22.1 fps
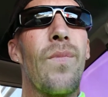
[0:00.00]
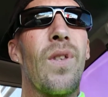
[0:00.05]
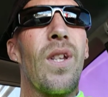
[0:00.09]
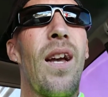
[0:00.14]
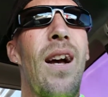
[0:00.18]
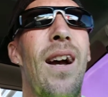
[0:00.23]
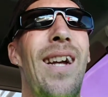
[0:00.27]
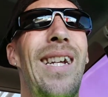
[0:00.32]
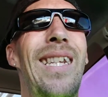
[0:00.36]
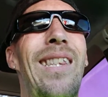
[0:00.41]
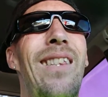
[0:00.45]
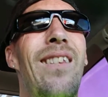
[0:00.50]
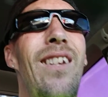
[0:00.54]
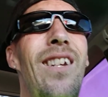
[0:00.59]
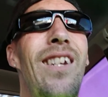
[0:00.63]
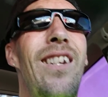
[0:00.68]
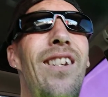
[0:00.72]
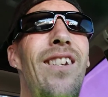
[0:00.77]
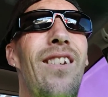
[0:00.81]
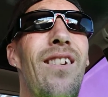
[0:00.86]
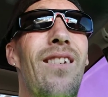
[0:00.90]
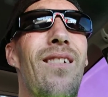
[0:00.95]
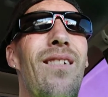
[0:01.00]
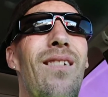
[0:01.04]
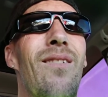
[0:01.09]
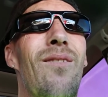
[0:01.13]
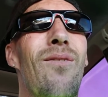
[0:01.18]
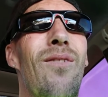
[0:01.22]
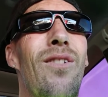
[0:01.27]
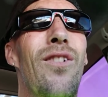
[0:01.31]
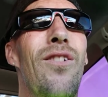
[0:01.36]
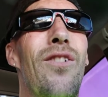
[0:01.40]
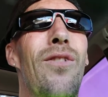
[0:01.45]
I think
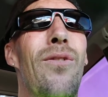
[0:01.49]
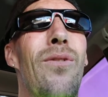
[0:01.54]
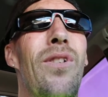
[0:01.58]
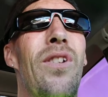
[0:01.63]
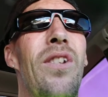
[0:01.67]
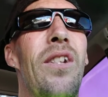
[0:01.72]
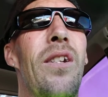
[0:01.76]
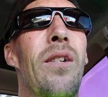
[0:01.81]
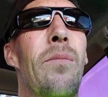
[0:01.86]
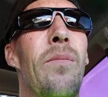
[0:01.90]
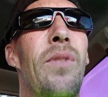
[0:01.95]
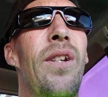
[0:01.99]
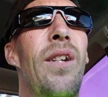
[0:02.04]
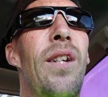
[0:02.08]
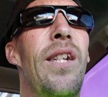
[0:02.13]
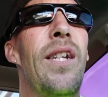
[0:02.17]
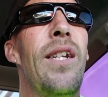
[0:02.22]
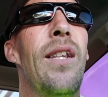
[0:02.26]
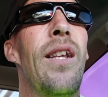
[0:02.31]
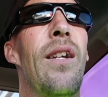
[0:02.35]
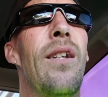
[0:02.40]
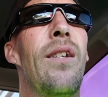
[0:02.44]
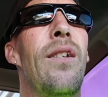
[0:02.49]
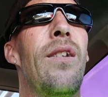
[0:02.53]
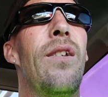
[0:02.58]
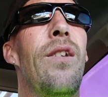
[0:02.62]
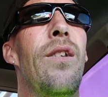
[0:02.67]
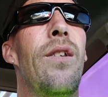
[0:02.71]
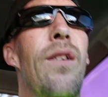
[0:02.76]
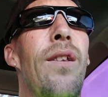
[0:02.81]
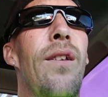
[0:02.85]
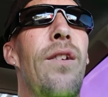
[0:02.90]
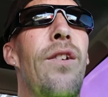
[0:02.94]
when you're doing DMT that
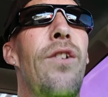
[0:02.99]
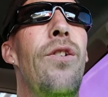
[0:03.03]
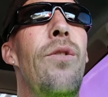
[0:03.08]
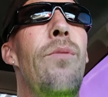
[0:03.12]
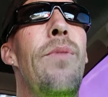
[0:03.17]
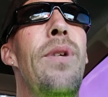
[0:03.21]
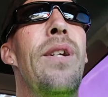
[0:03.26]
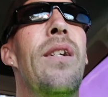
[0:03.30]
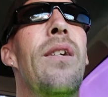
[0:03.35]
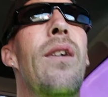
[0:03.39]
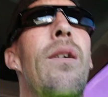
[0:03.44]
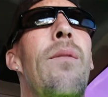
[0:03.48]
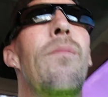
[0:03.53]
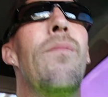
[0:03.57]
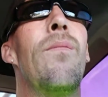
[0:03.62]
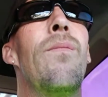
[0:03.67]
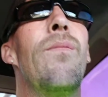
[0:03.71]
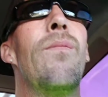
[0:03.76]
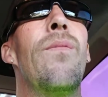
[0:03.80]
you become,